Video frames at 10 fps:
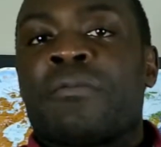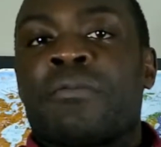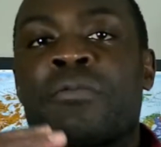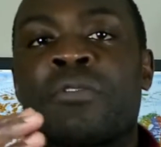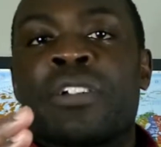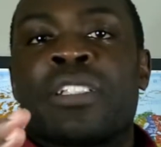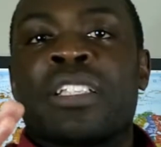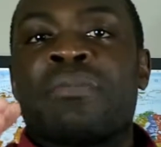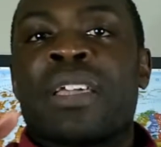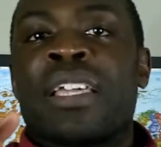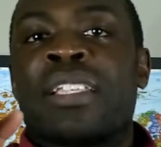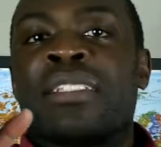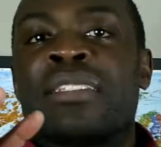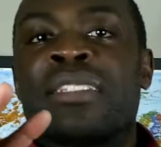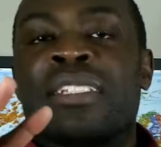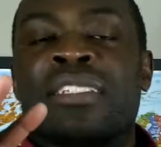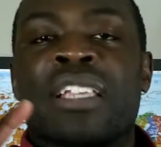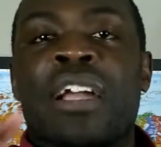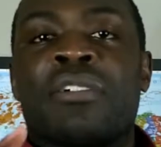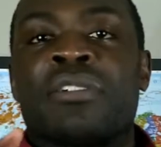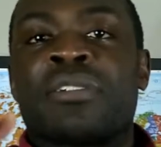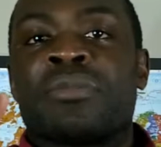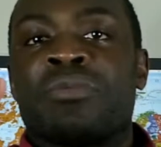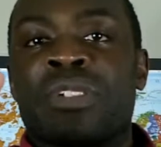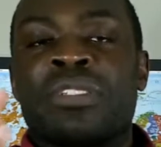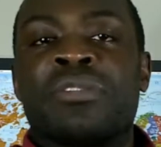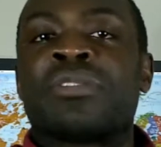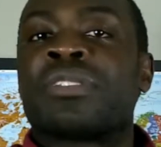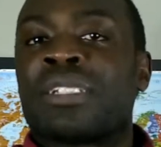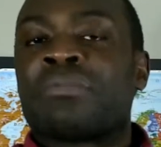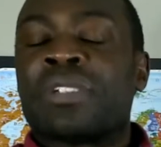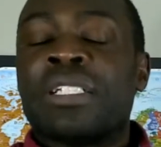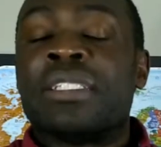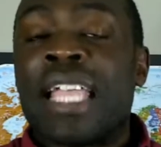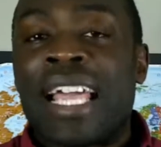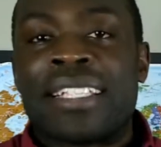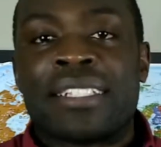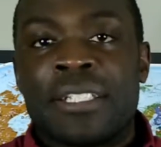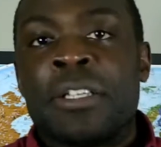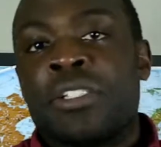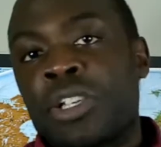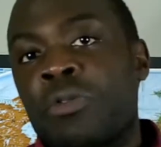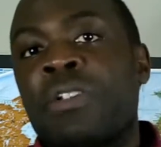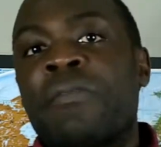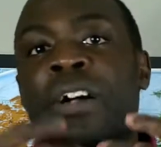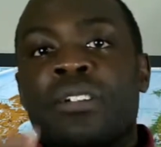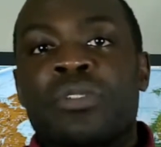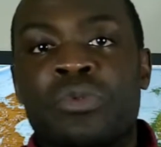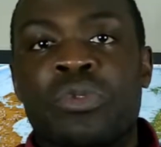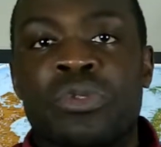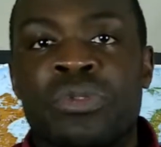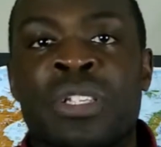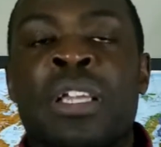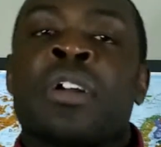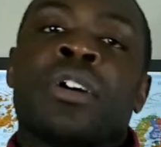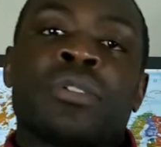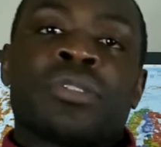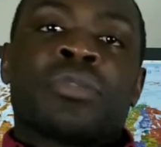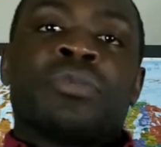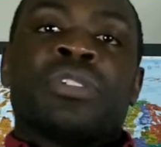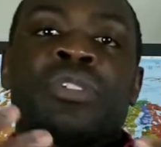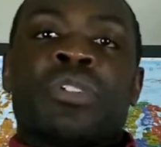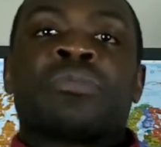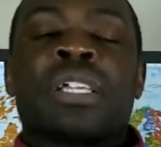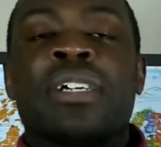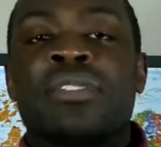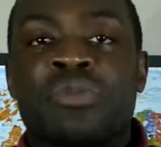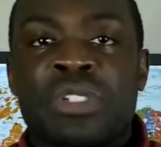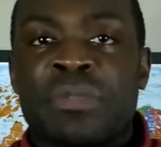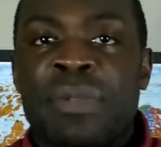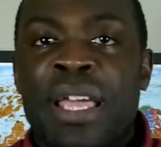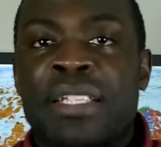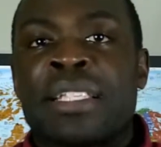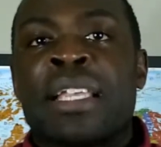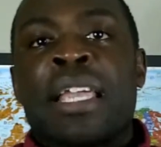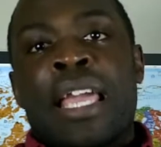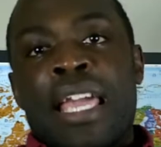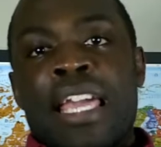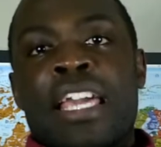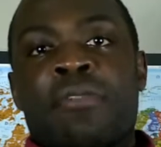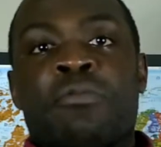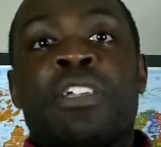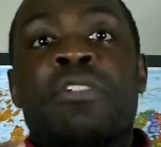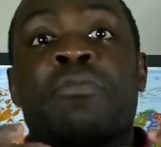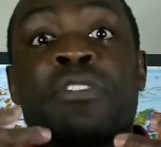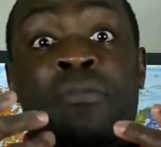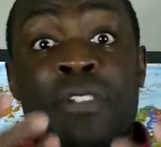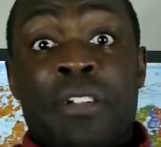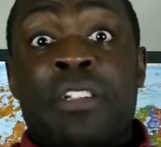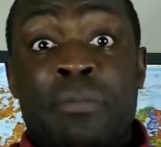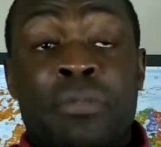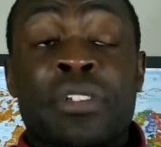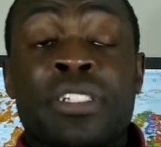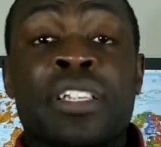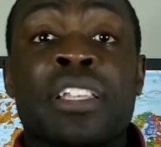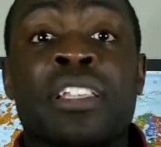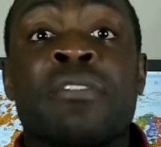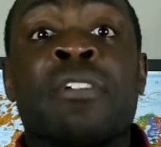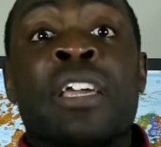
really made the shower windows look pretty nasty. So we followed the rules. Also, we showed tons of respect, and we were very appreciative,